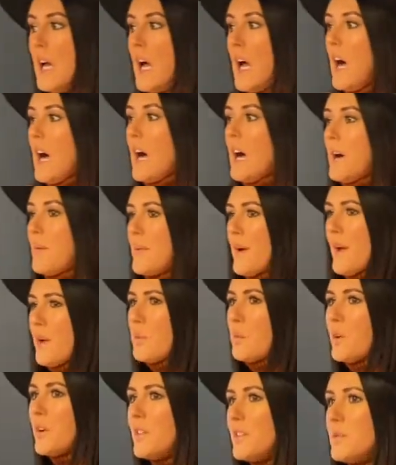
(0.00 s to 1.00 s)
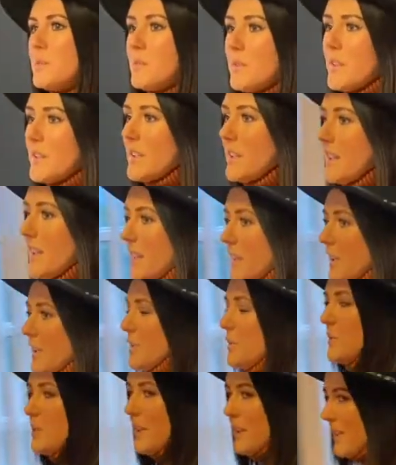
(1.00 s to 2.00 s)
Um, and one of the really
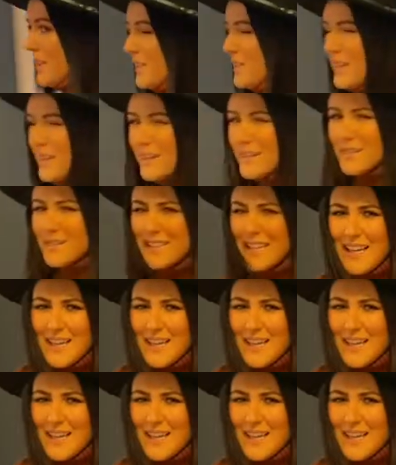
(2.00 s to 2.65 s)
like unique things, I